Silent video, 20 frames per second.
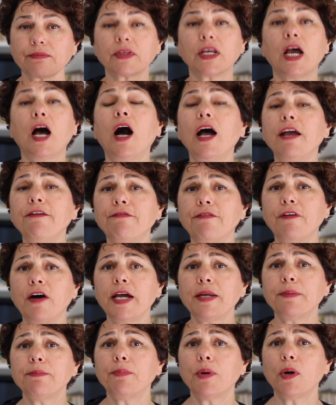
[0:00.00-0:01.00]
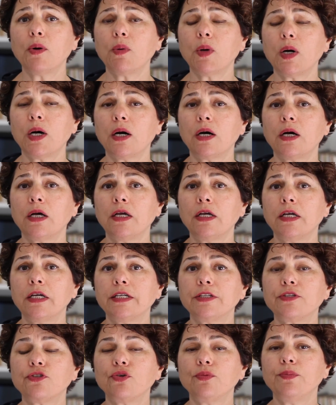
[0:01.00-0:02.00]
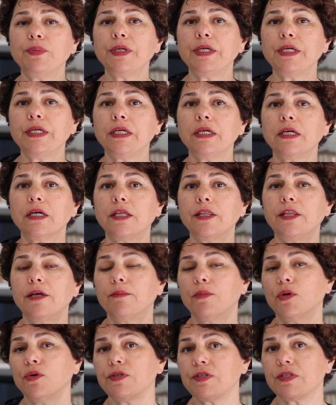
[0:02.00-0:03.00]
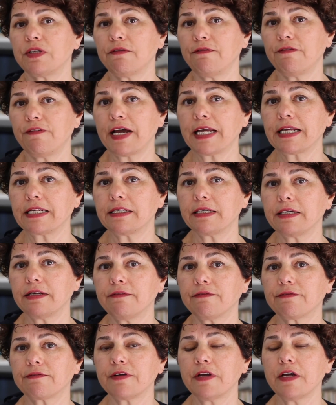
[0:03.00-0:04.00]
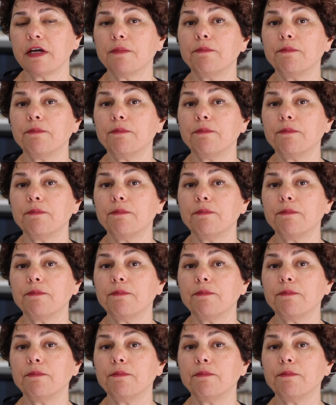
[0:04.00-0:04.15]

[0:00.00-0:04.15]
I find BOA to be the most effective